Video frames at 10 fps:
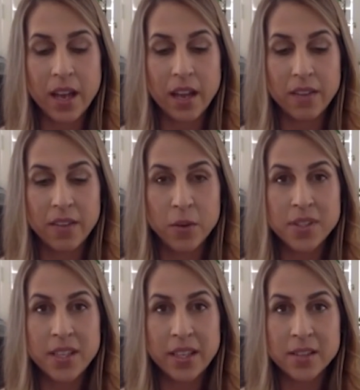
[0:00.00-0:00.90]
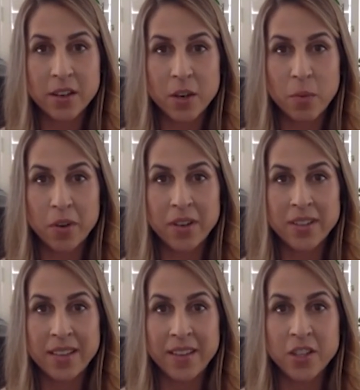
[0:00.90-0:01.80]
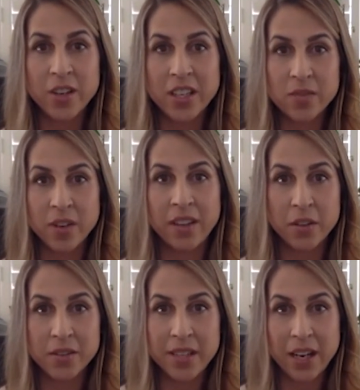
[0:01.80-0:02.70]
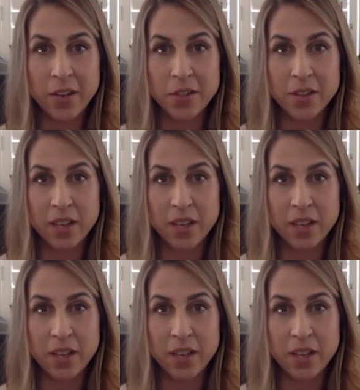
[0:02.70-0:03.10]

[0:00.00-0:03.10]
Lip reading: Those things are important, and then transferring those down to the